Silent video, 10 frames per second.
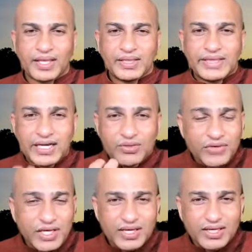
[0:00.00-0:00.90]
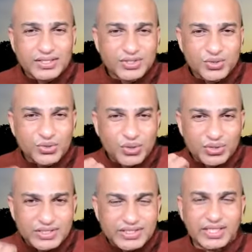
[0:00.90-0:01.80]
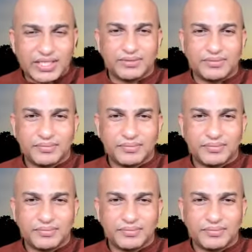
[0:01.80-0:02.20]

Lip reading: That weakness you don't see.